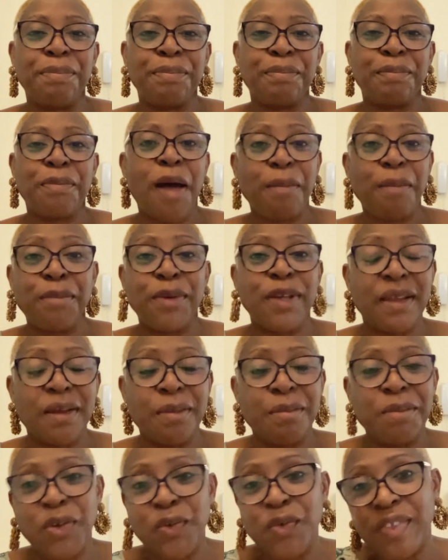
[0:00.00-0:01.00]
popular
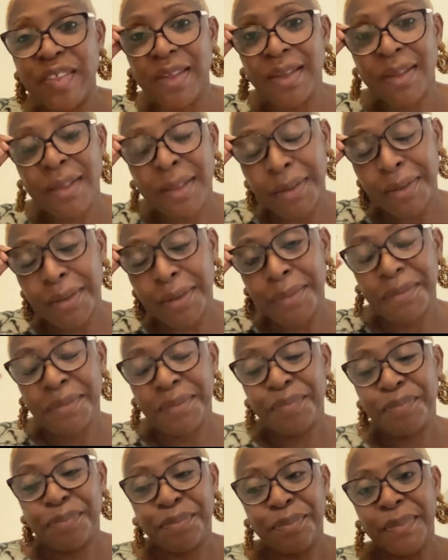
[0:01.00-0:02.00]
music
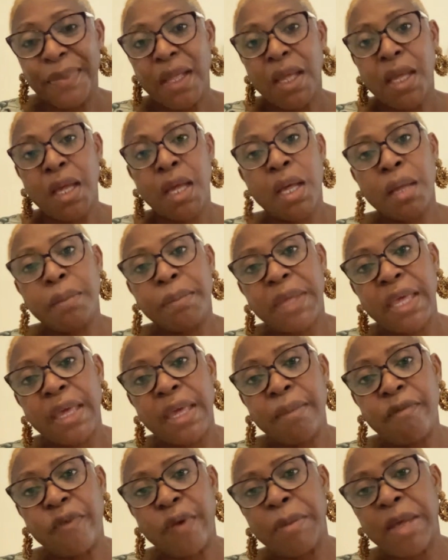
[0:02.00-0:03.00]

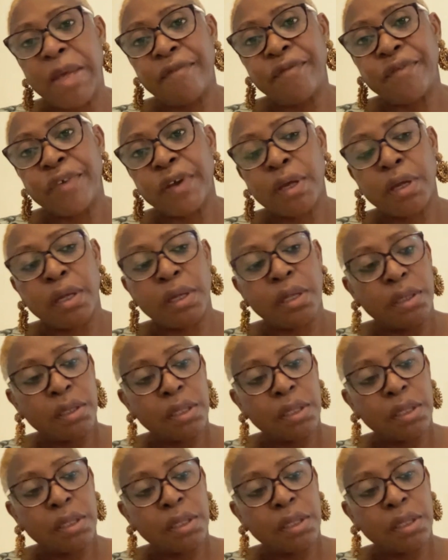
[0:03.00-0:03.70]
came from Africa,